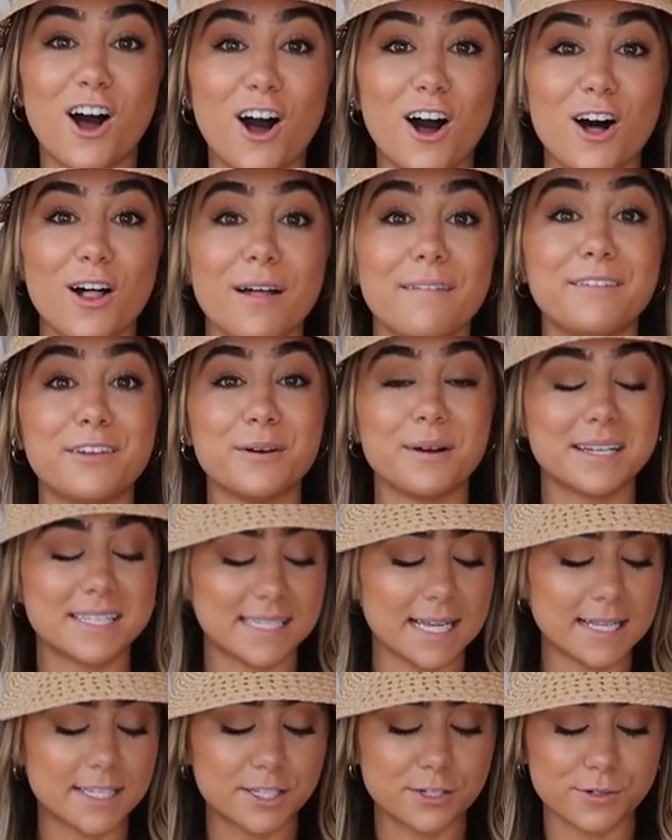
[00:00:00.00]
haul a few
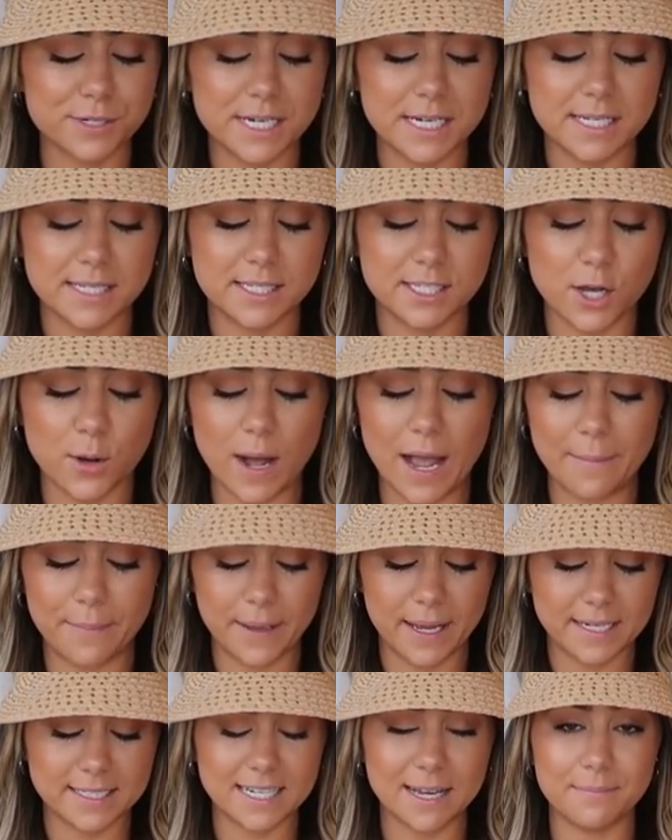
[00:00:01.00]
accessories, so I
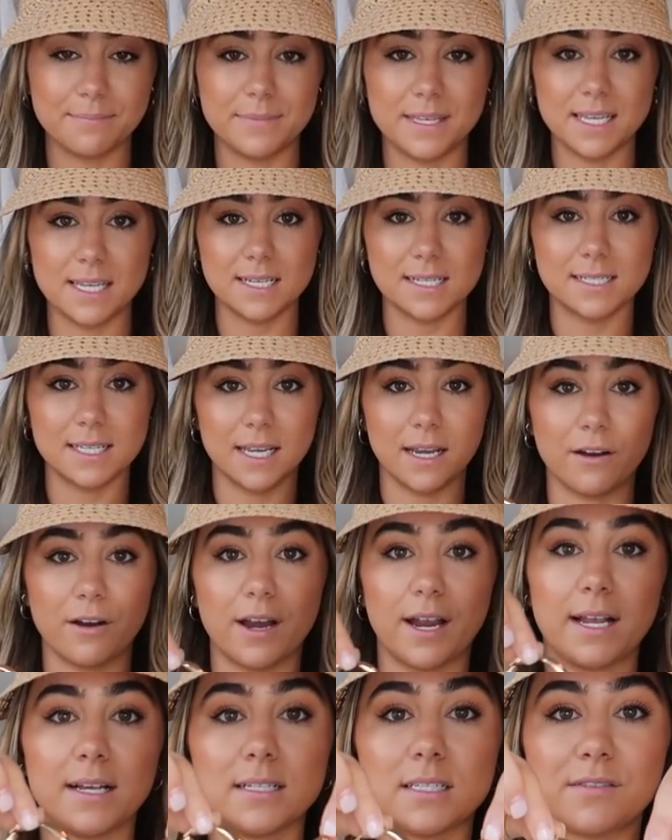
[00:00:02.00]
picked up these
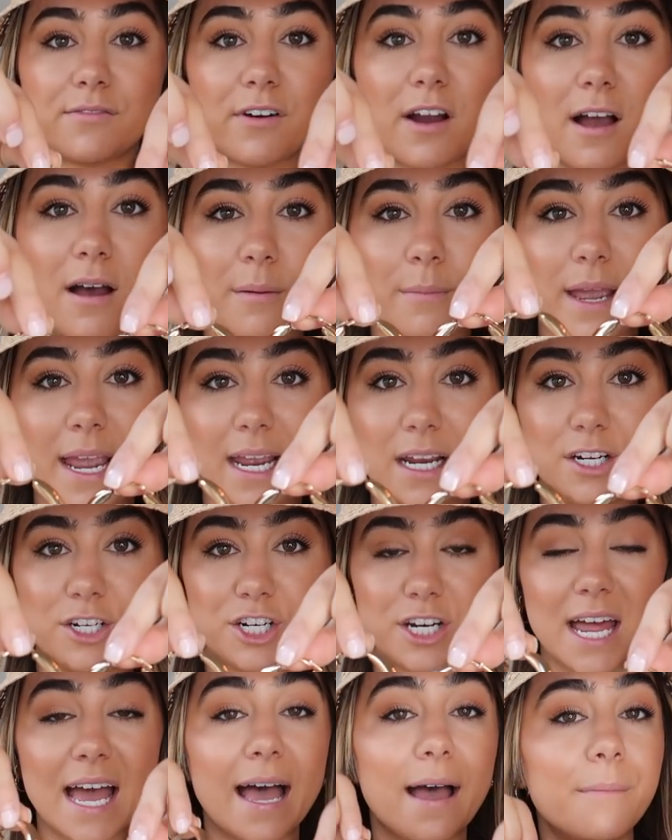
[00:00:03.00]
earrings from H
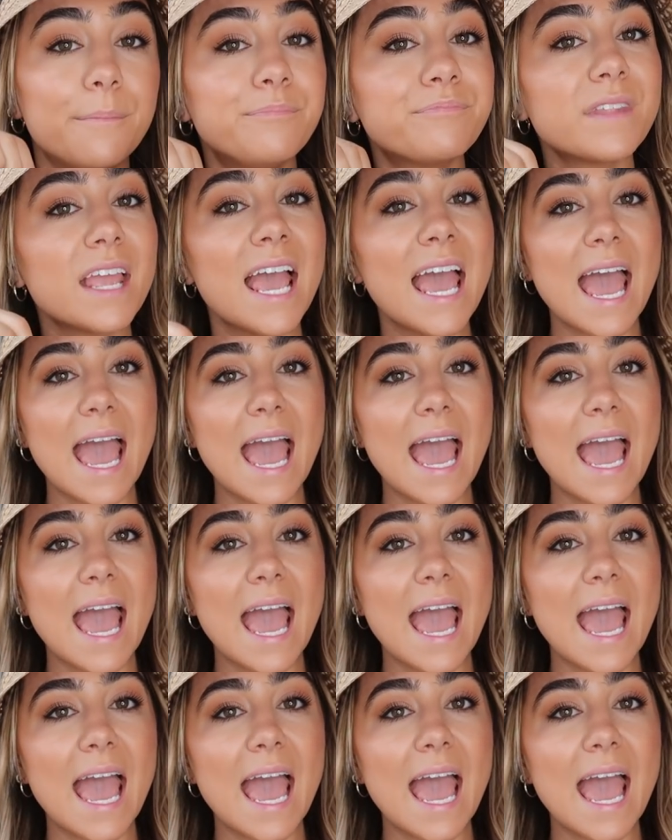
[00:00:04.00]
and M,